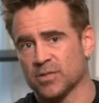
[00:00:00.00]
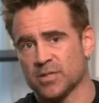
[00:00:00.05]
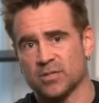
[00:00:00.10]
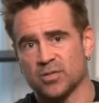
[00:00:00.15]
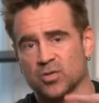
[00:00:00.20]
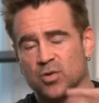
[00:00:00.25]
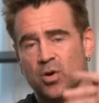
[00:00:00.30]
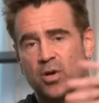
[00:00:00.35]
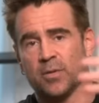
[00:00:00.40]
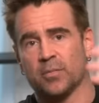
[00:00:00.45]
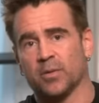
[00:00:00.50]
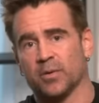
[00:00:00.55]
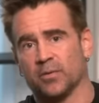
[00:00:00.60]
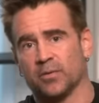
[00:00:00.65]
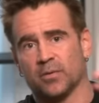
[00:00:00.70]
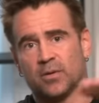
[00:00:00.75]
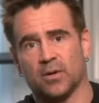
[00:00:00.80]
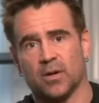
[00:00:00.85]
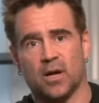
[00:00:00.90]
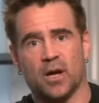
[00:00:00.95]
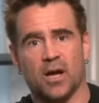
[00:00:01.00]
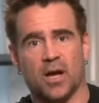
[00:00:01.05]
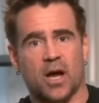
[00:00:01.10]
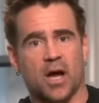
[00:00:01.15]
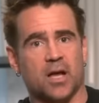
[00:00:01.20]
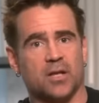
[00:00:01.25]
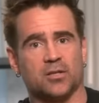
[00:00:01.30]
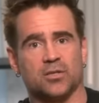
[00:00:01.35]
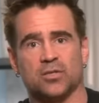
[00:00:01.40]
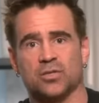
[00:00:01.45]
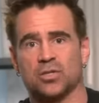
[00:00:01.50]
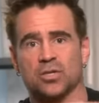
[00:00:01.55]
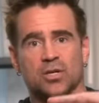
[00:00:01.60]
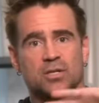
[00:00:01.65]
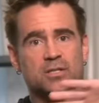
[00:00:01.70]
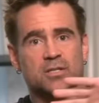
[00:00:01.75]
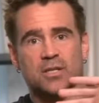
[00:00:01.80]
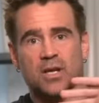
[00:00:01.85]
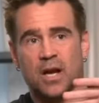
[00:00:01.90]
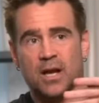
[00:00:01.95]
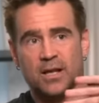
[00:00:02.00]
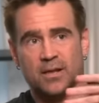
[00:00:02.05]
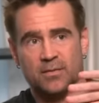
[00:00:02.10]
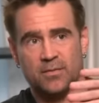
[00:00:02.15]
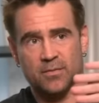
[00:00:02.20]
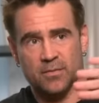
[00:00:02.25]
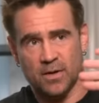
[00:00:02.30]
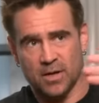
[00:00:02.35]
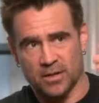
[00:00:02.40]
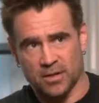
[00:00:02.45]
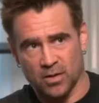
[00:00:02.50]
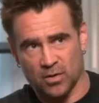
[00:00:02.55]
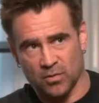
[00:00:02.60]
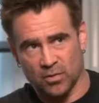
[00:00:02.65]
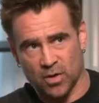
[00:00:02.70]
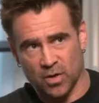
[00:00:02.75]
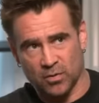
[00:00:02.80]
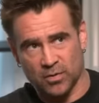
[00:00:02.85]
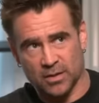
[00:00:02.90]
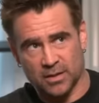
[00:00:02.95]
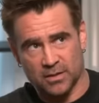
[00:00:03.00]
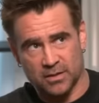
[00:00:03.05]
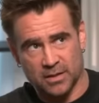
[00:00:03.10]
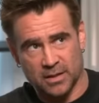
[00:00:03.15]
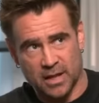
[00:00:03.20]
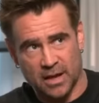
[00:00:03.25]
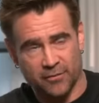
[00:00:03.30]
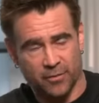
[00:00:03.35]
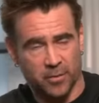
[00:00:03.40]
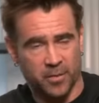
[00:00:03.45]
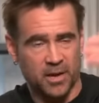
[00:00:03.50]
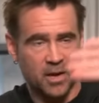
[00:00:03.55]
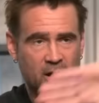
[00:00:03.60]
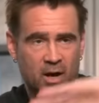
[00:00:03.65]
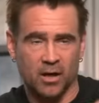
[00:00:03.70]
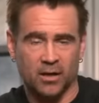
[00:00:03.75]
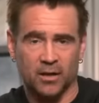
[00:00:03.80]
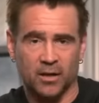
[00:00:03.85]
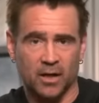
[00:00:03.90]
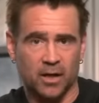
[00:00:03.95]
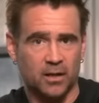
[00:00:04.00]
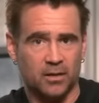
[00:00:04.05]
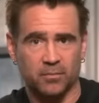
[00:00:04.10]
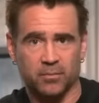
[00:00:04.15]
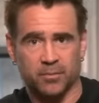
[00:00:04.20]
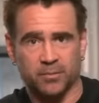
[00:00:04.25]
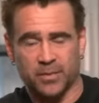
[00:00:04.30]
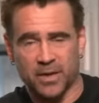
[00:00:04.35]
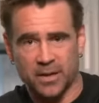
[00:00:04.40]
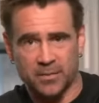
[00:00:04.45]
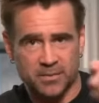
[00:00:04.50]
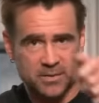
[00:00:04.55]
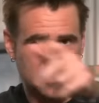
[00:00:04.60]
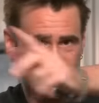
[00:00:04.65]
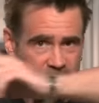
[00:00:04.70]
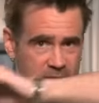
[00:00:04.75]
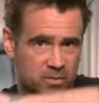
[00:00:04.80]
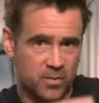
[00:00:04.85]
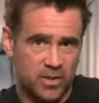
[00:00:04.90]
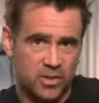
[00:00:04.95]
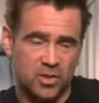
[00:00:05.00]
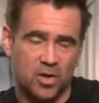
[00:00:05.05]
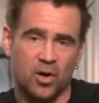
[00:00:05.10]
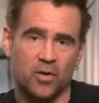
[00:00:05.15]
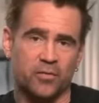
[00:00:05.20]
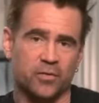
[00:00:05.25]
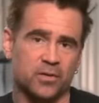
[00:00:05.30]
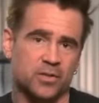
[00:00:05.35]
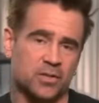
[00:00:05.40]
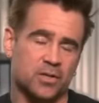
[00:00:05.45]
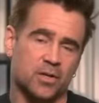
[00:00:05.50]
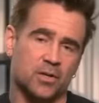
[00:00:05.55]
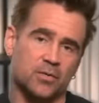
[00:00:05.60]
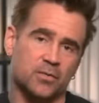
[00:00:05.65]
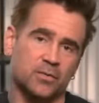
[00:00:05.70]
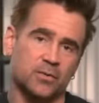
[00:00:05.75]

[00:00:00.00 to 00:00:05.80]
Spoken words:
enjoyable. I don't know that it'll ever be on and I'll be able to switch off it, you know?